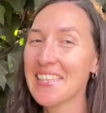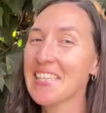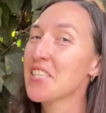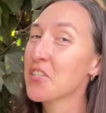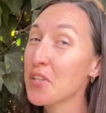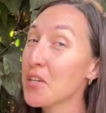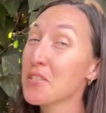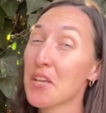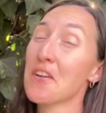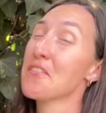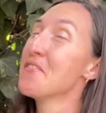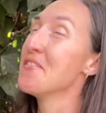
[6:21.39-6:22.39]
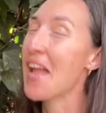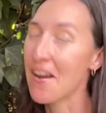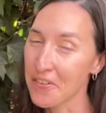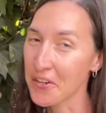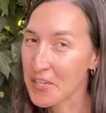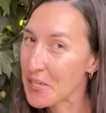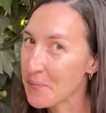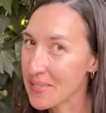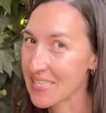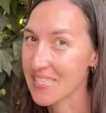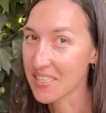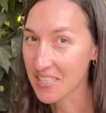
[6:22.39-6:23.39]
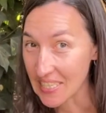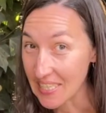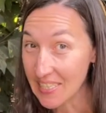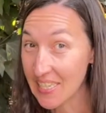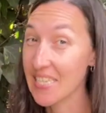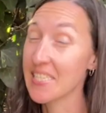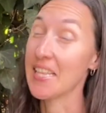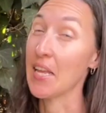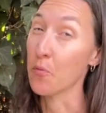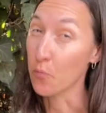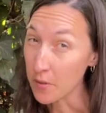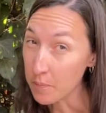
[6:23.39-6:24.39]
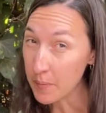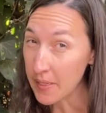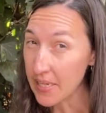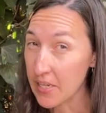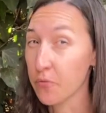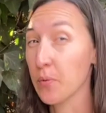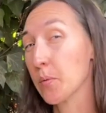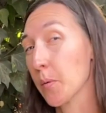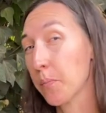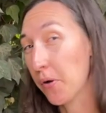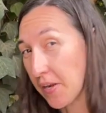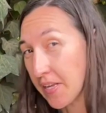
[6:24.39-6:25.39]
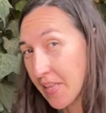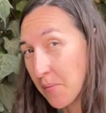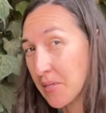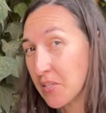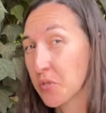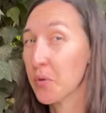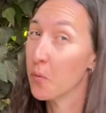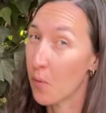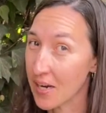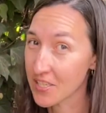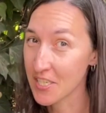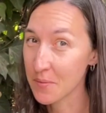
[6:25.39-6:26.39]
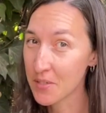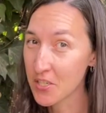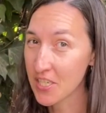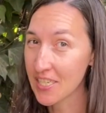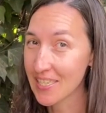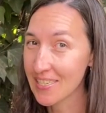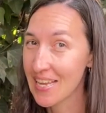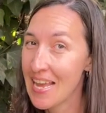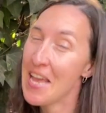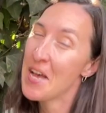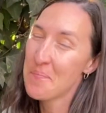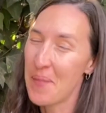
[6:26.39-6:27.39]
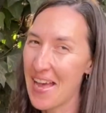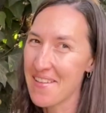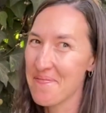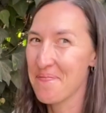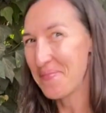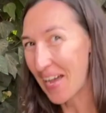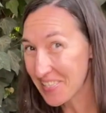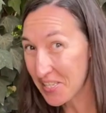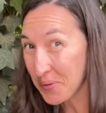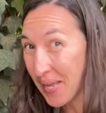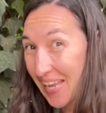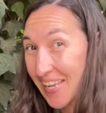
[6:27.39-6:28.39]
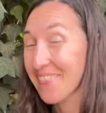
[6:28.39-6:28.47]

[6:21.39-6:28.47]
these clothes are never going to be as clean as they would be if we were putting them into a washing machine, but that's okay.